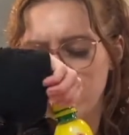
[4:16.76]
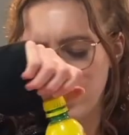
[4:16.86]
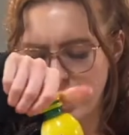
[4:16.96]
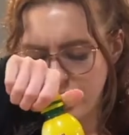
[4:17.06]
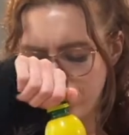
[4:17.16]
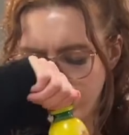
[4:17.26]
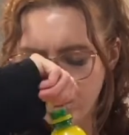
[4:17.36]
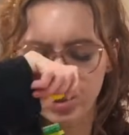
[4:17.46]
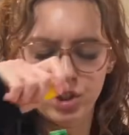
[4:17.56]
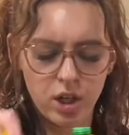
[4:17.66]
And you can
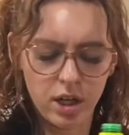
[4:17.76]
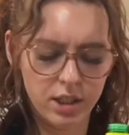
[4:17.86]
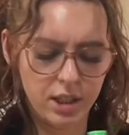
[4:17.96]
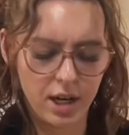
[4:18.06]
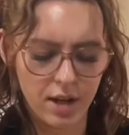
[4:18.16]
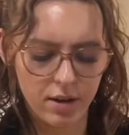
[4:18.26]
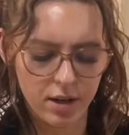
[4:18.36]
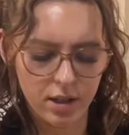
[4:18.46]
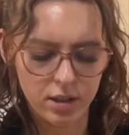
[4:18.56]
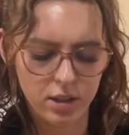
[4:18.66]
just stir it together
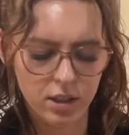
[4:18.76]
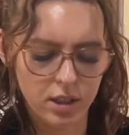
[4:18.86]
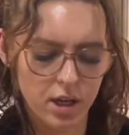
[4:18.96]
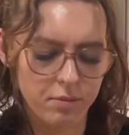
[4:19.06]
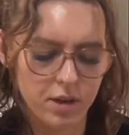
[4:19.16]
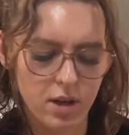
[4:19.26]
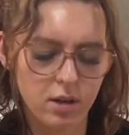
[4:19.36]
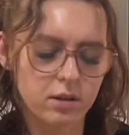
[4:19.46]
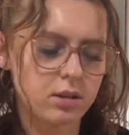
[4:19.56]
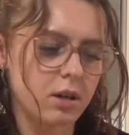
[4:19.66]
and it's the same thing.
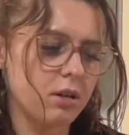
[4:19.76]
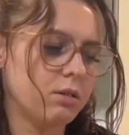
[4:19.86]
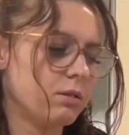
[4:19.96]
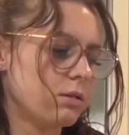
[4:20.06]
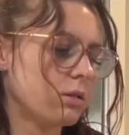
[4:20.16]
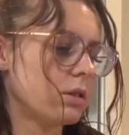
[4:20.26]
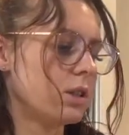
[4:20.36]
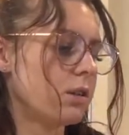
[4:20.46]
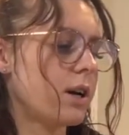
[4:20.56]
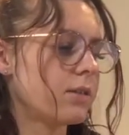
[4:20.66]
So you
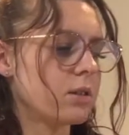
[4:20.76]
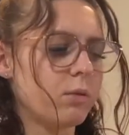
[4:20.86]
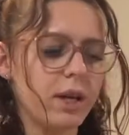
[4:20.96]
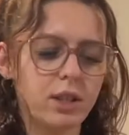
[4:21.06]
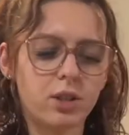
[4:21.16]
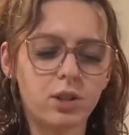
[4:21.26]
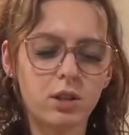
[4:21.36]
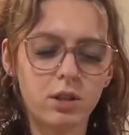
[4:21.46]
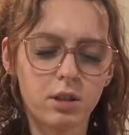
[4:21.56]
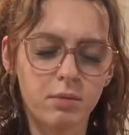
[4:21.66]
don't have to waste
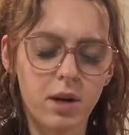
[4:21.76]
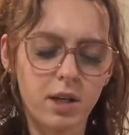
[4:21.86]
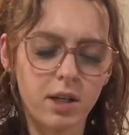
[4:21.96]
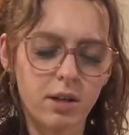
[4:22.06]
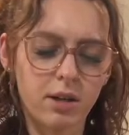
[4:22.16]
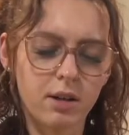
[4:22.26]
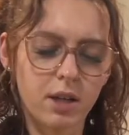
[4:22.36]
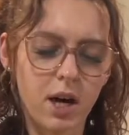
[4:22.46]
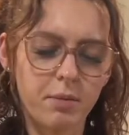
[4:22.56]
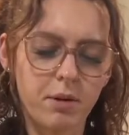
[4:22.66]
your money or your
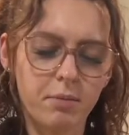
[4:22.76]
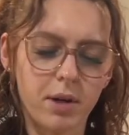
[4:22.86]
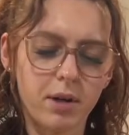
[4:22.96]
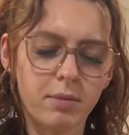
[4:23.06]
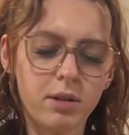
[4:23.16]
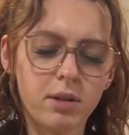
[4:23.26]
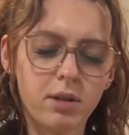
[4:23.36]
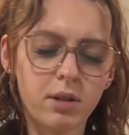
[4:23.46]
time on buttermilk.